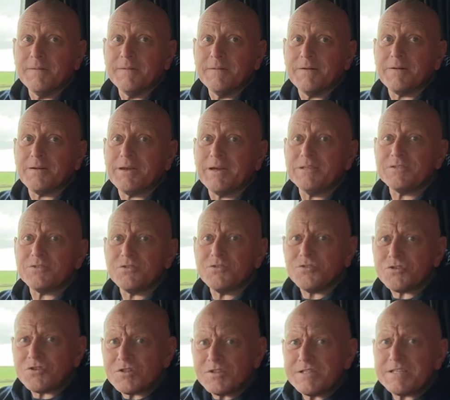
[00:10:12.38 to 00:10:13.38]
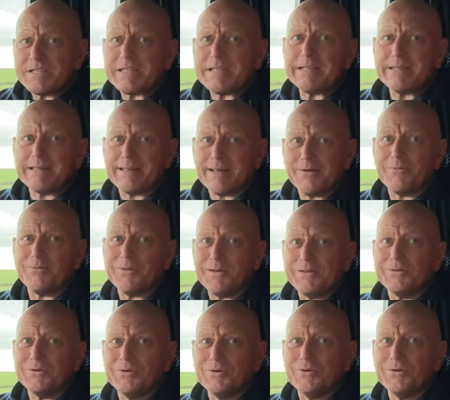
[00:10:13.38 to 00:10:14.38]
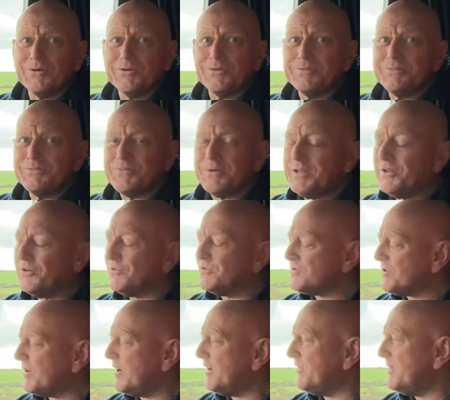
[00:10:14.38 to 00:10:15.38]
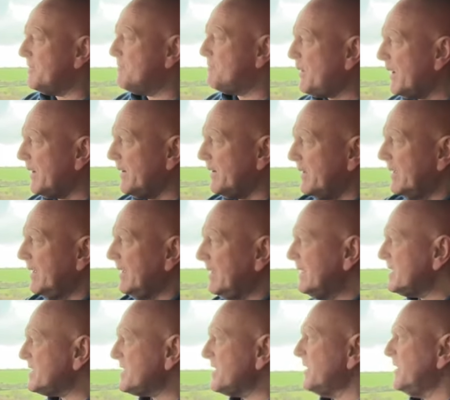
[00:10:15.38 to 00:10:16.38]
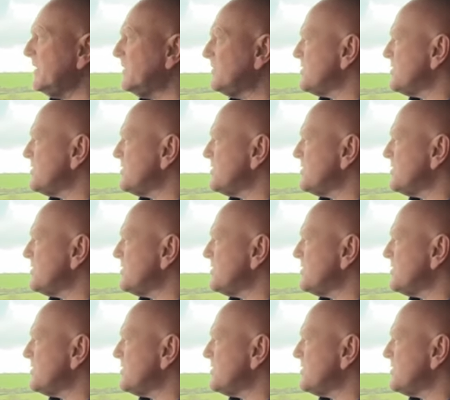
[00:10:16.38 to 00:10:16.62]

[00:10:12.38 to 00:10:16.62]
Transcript: Okay, so just consider that when you're yeah. when you're driving. But let's get on